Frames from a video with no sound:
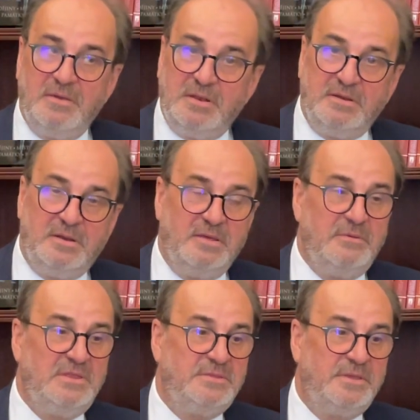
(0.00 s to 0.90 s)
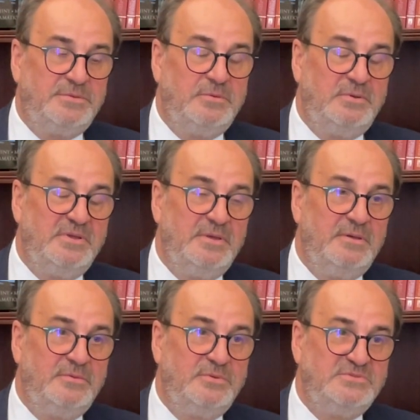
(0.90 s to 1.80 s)
in the winter
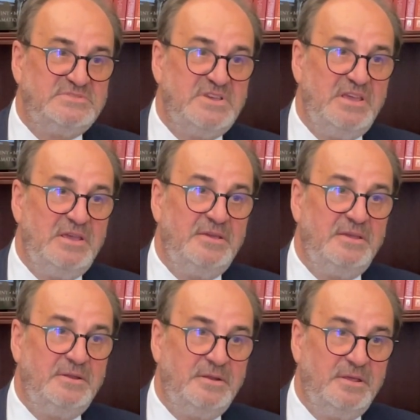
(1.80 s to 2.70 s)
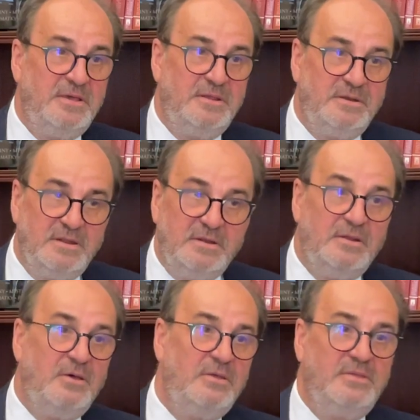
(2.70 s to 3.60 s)
to ski in the
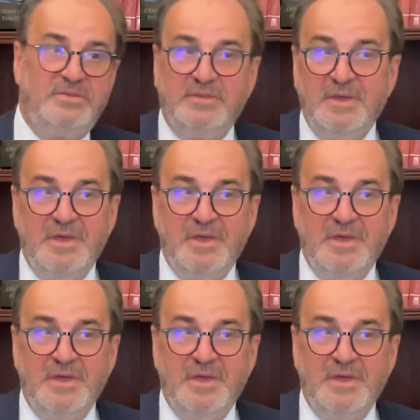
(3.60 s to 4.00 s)
north,